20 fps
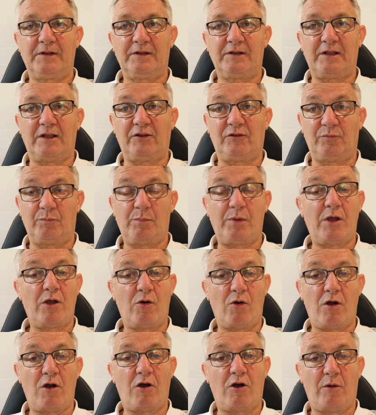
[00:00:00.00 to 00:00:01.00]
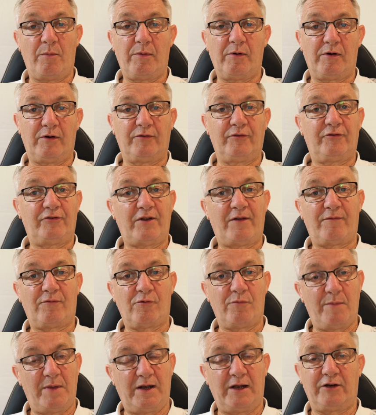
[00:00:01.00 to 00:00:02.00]
There's Pearl Harbor and
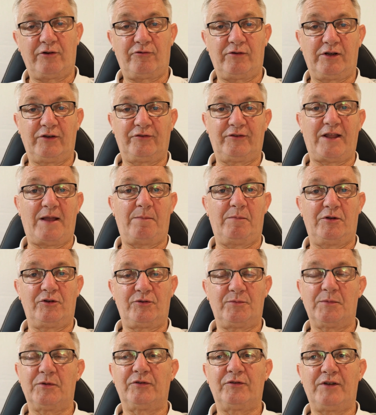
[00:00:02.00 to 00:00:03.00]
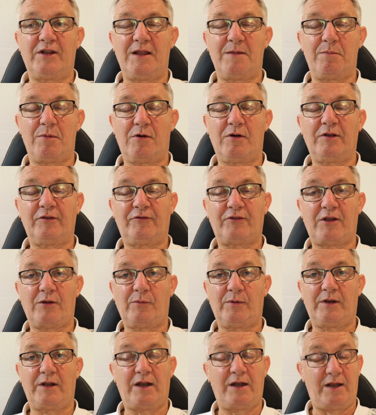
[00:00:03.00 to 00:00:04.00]
several military establishments nearby, so
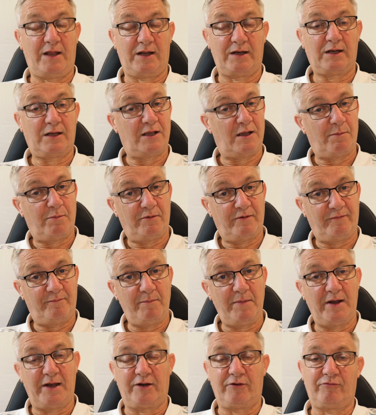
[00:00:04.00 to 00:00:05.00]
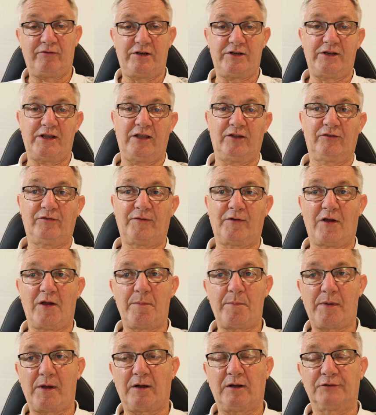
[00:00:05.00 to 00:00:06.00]
we then had a couple of military jets fly
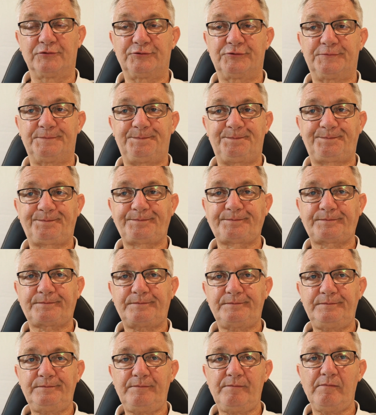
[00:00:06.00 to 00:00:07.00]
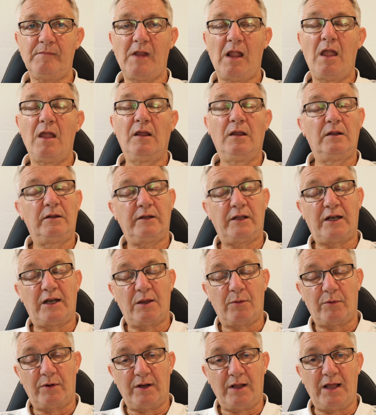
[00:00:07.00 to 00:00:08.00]
past. Then
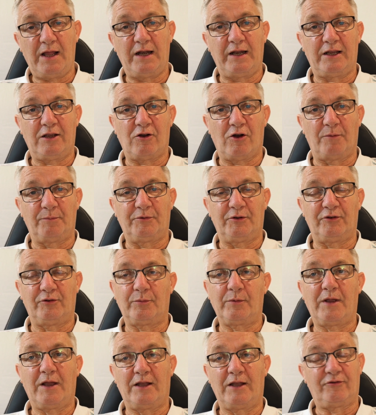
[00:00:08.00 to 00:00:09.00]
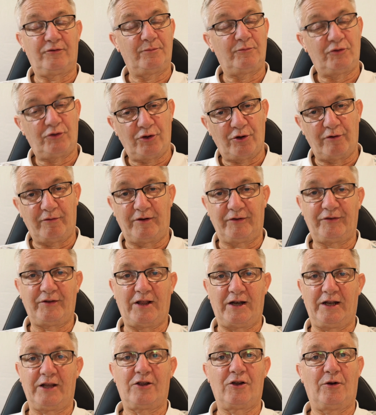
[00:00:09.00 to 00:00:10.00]
there were the helicopters. We some tourist
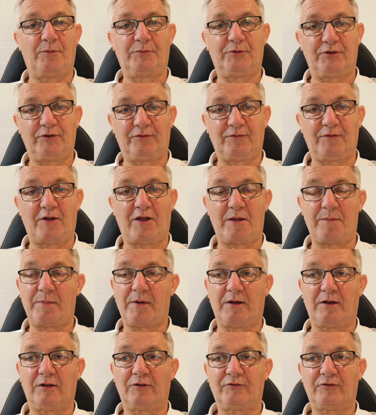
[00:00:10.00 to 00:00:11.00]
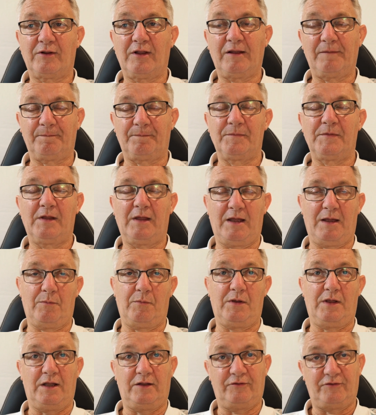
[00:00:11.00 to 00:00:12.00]
helicopters fly past. And
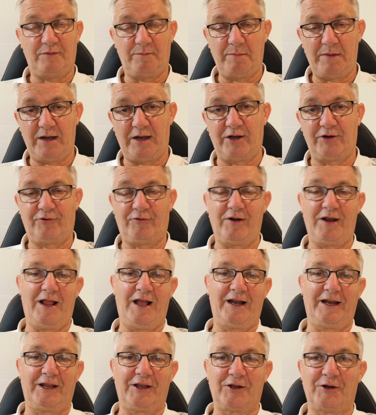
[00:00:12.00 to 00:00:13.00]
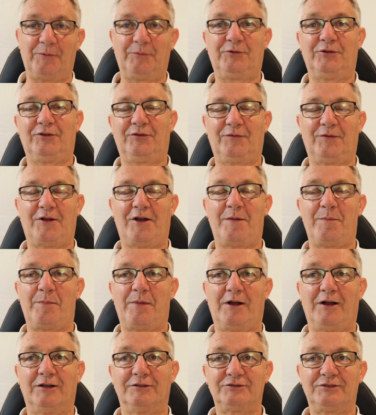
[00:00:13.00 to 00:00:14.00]
we had some military helicopters fly
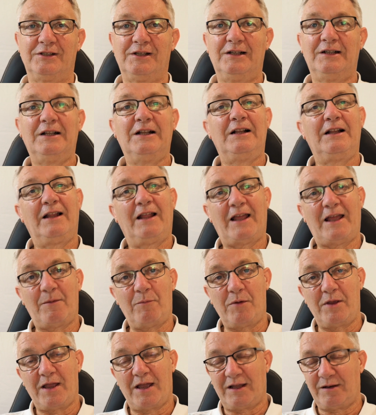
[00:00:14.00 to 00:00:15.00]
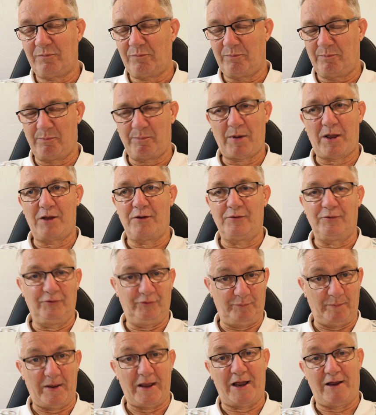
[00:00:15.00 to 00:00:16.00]
past. And we had
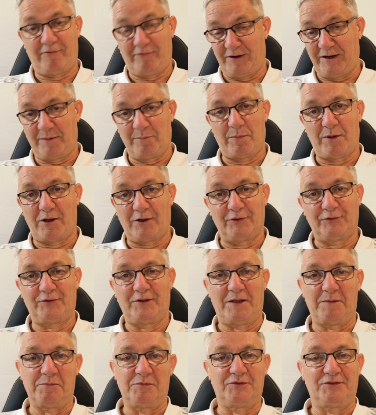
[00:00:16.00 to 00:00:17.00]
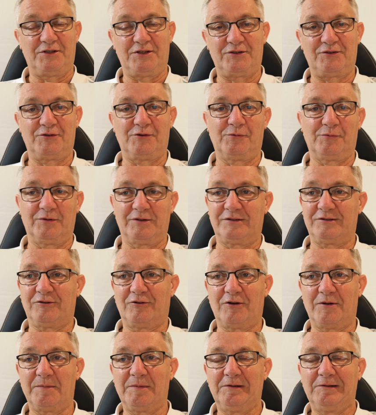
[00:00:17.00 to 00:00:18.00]
boats powering past our position all the
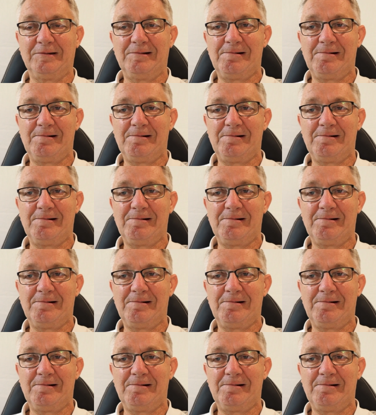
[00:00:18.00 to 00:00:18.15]
time.